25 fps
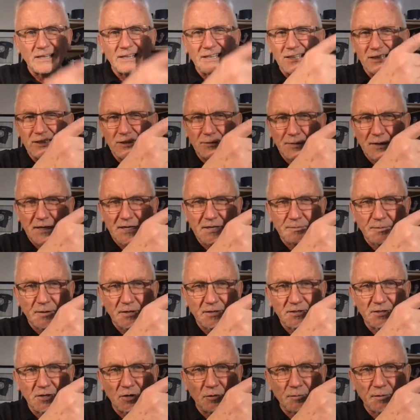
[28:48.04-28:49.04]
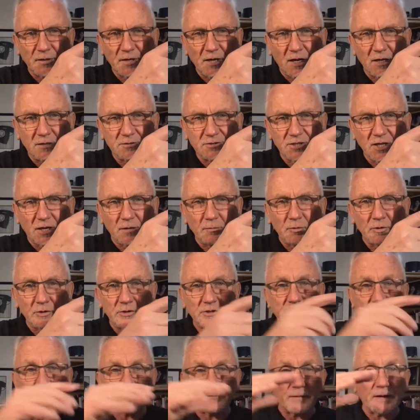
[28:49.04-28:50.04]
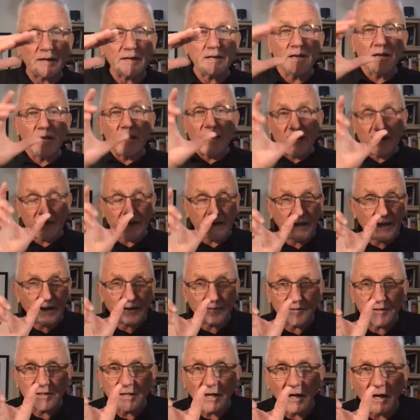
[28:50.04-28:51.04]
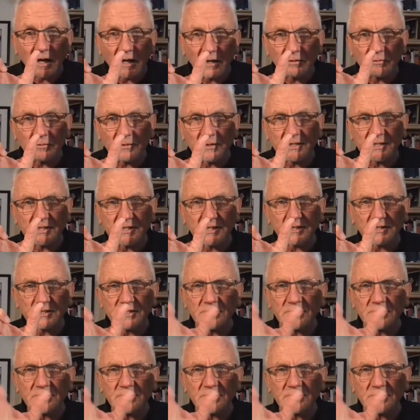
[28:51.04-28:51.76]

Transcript: Depending upon the open job orders, and I have tolerances.